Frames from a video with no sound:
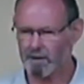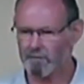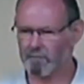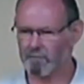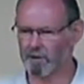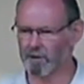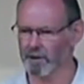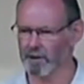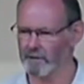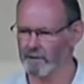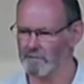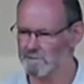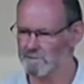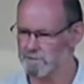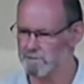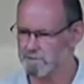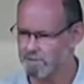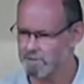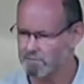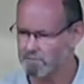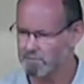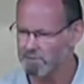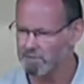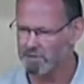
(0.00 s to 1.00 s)
by other
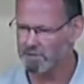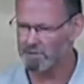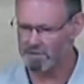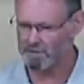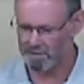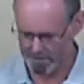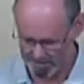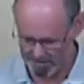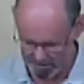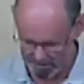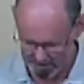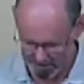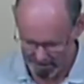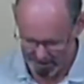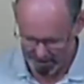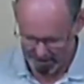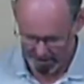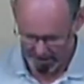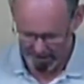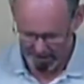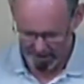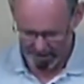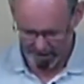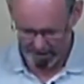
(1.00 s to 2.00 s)
substances.
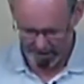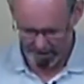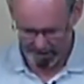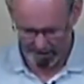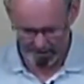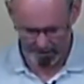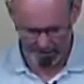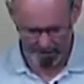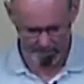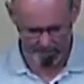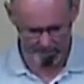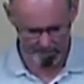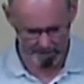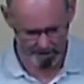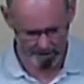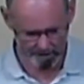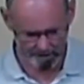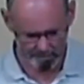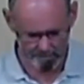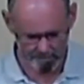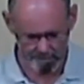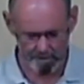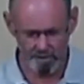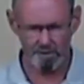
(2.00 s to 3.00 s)
It can then
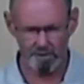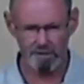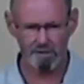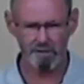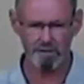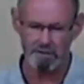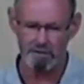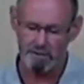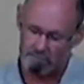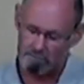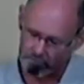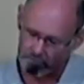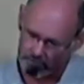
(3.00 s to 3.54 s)
become useless,